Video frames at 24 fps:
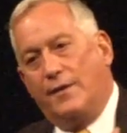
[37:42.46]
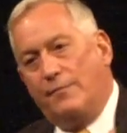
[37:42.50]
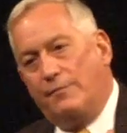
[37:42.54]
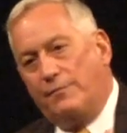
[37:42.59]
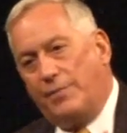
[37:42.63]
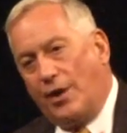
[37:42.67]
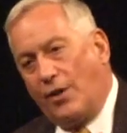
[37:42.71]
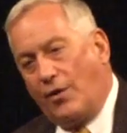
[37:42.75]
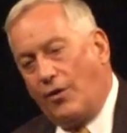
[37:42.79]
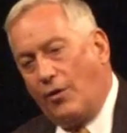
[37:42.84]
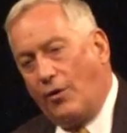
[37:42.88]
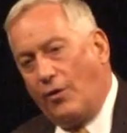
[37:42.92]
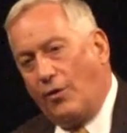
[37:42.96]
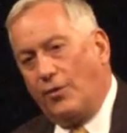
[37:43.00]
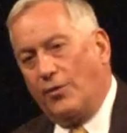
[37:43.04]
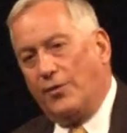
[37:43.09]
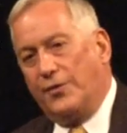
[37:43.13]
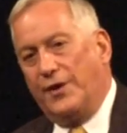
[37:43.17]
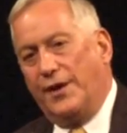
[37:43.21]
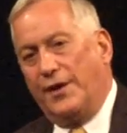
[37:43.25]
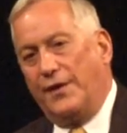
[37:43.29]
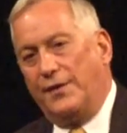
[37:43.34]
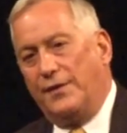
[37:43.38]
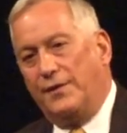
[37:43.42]

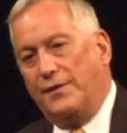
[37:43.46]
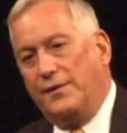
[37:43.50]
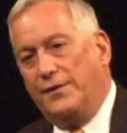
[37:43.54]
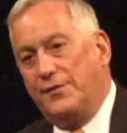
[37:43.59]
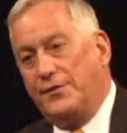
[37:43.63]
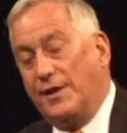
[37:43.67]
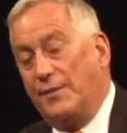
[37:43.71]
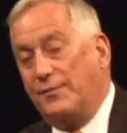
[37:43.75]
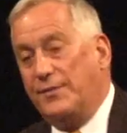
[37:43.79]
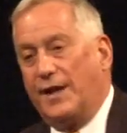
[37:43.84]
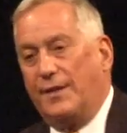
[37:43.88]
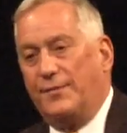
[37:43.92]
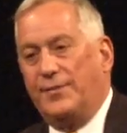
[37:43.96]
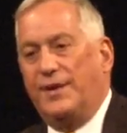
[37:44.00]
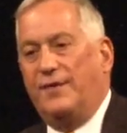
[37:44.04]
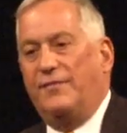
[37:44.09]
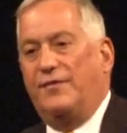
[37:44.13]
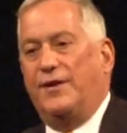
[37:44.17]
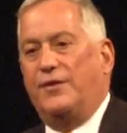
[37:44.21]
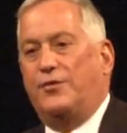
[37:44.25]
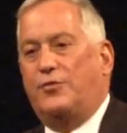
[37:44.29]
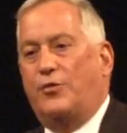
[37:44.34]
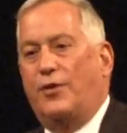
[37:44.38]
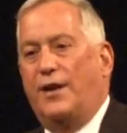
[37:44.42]
beholden, sometimes
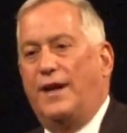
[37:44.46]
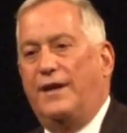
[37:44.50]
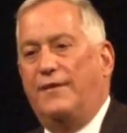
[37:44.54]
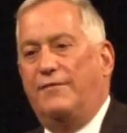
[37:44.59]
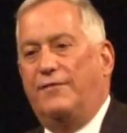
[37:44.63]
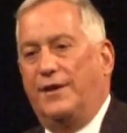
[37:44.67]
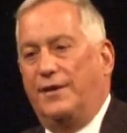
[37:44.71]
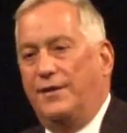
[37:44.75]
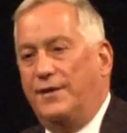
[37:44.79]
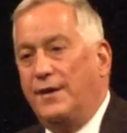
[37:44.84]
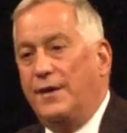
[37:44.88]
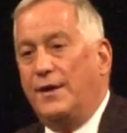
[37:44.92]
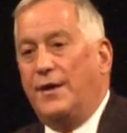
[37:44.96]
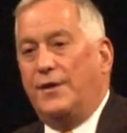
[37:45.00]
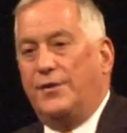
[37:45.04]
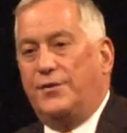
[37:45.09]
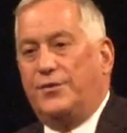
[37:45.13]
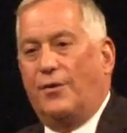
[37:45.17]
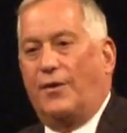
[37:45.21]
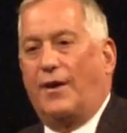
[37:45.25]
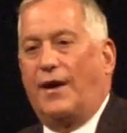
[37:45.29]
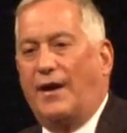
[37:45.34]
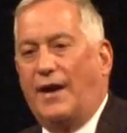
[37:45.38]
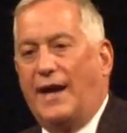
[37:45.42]
even craven,
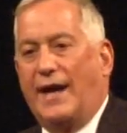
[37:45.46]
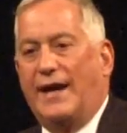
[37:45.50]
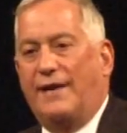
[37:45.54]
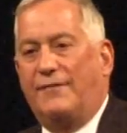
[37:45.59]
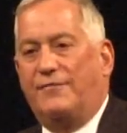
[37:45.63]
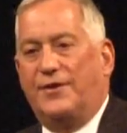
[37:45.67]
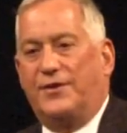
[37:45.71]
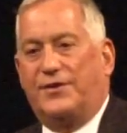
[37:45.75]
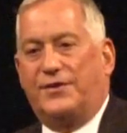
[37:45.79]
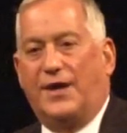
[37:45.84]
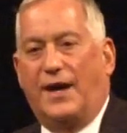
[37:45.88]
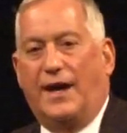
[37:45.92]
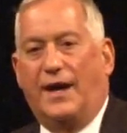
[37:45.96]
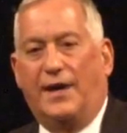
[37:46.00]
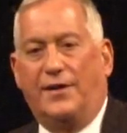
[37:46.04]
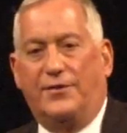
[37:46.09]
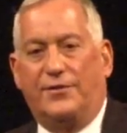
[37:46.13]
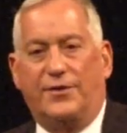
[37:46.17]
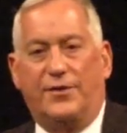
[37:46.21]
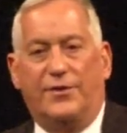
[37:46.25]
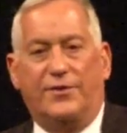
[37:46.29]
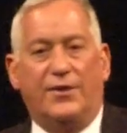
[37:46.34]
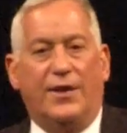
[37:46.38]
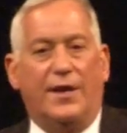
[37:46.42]
to our
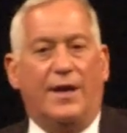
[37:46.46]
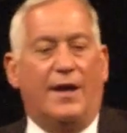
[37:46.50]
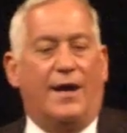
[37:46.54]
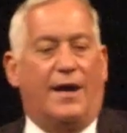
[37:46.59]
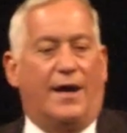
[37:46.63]
advertisers,